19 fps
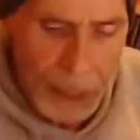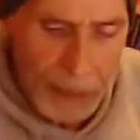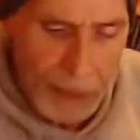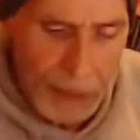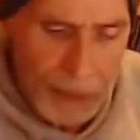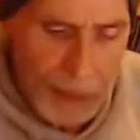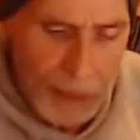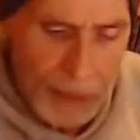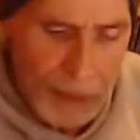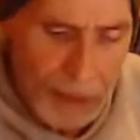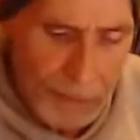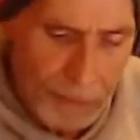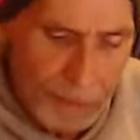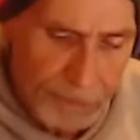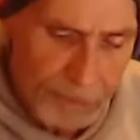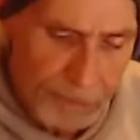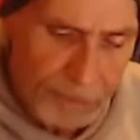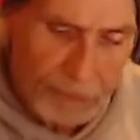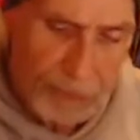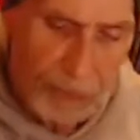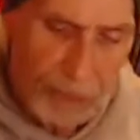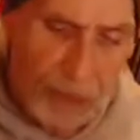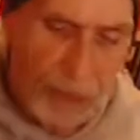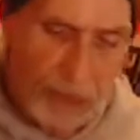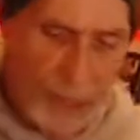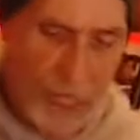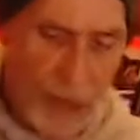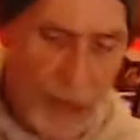I'm gonna
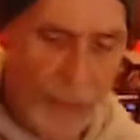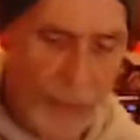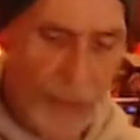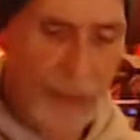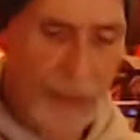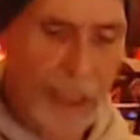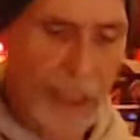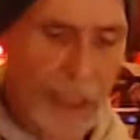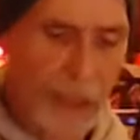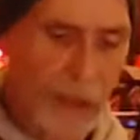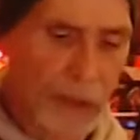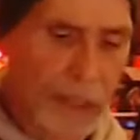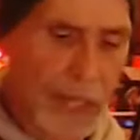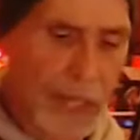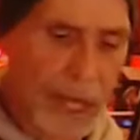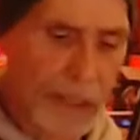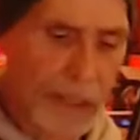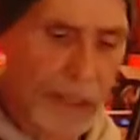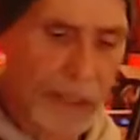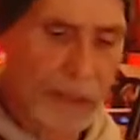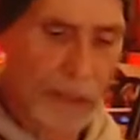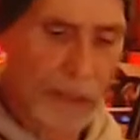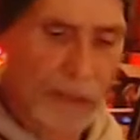pull it out, take a look at it